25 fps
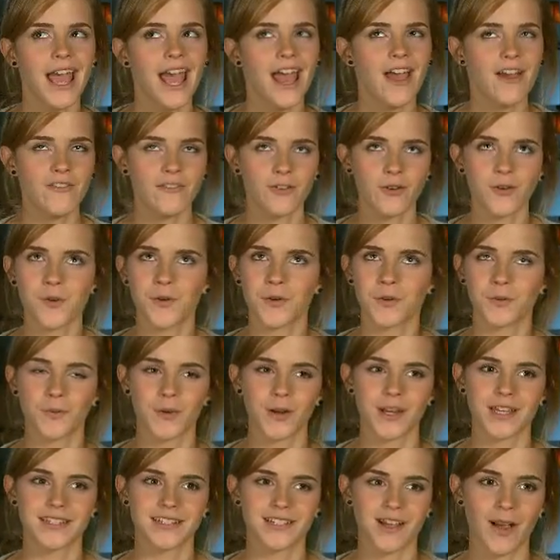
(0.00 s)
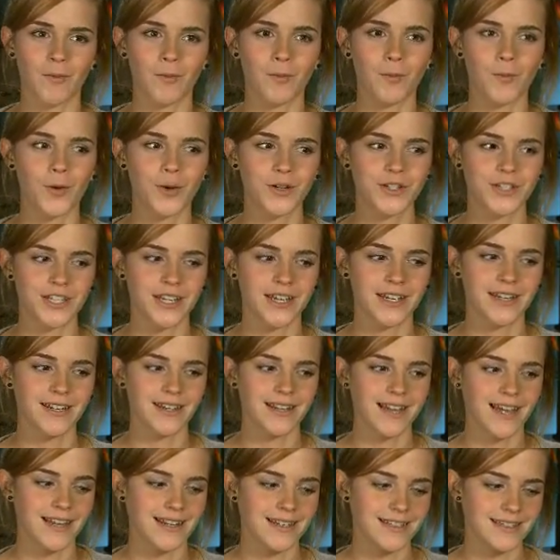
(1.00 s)
Everyone wanted to come and watch it,
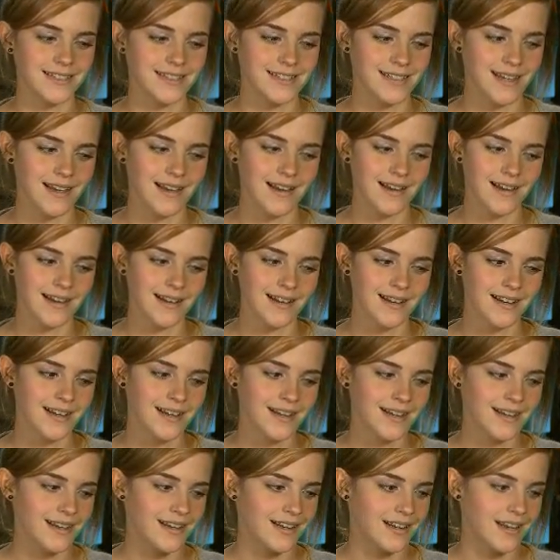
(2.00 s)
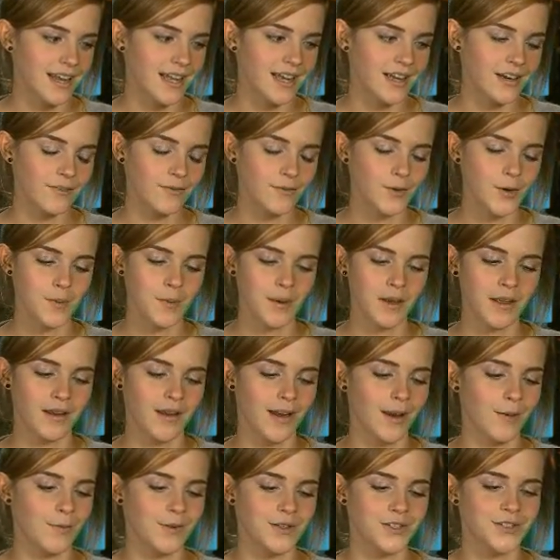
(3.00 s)
and Rupert and
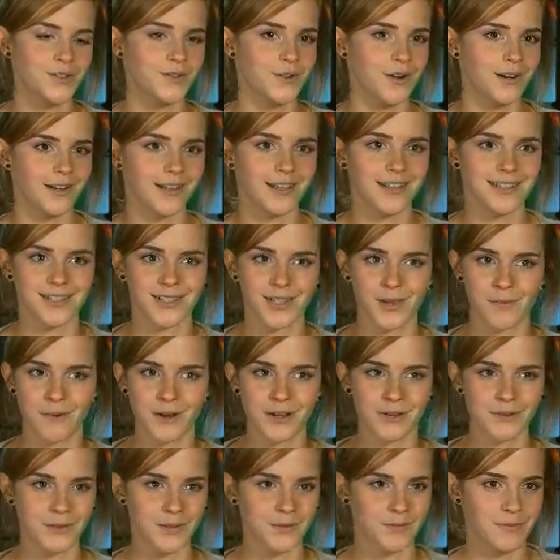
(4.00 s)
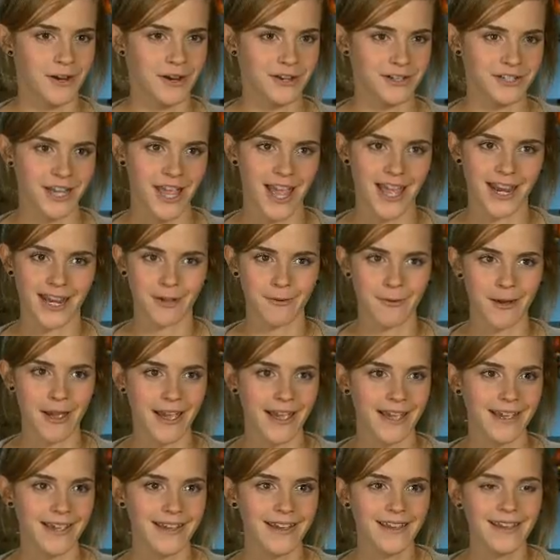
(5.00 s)
I were struggling so much with the pressure
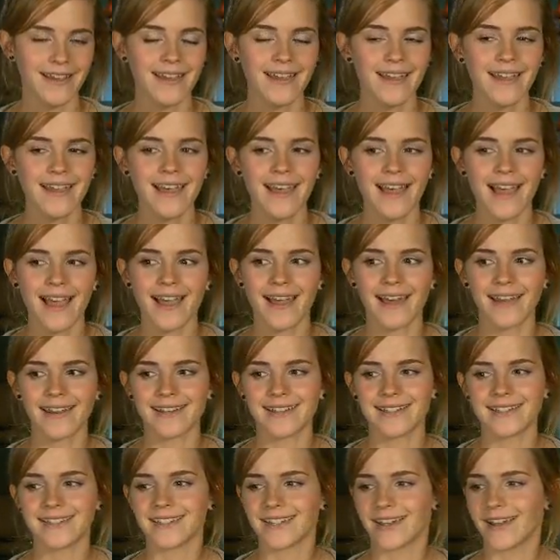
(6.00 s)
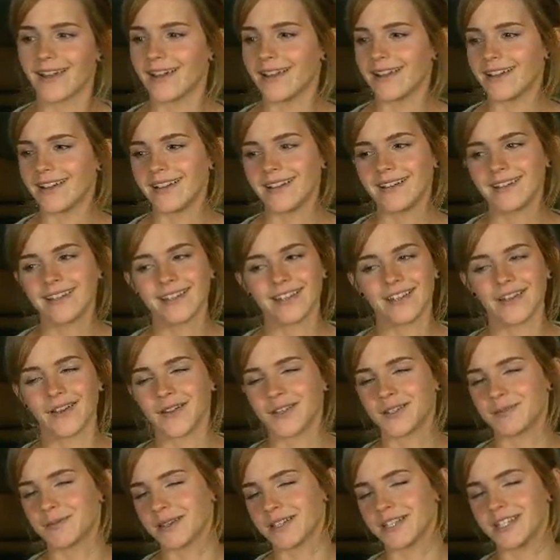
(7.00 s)
anyway, and
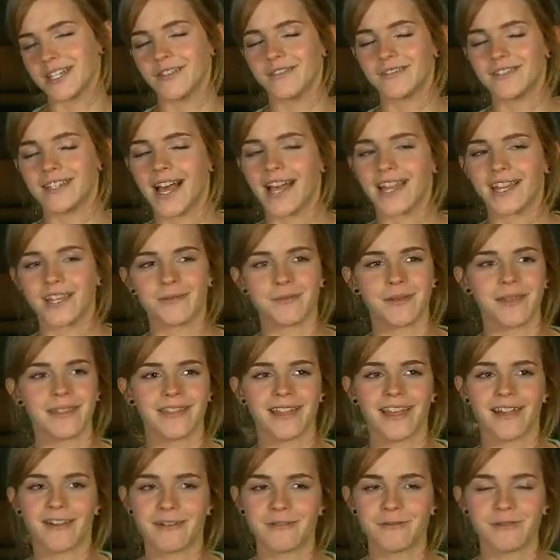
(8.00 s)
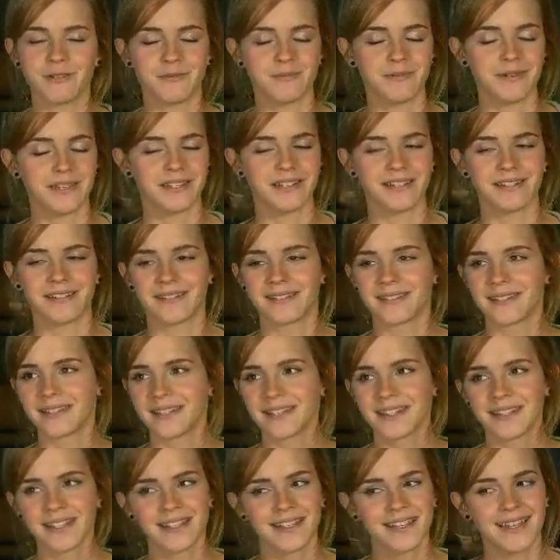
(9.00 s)
especially if Dan had been there, it would have been
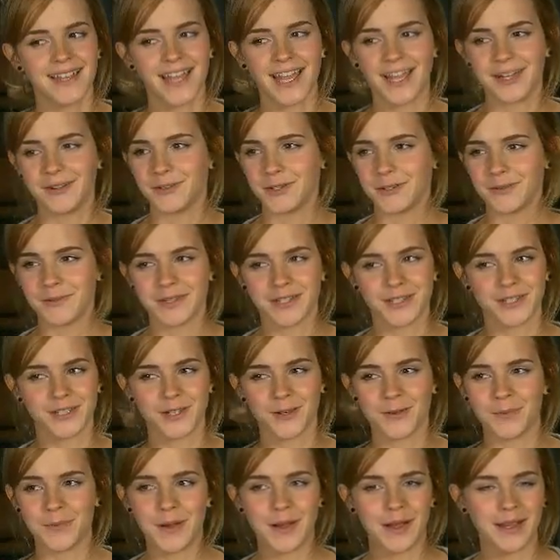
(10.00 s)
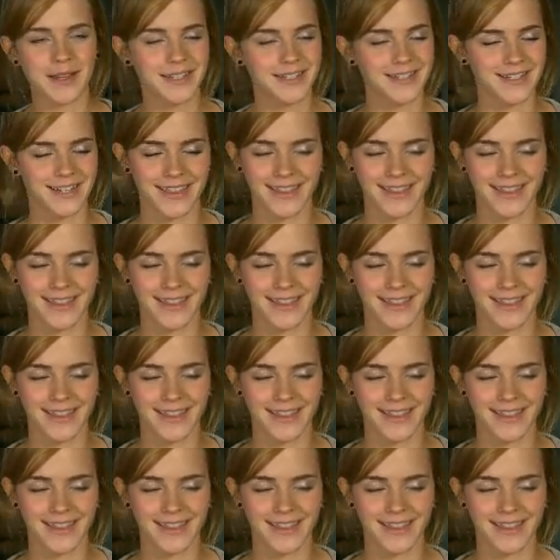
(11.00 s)
too much, I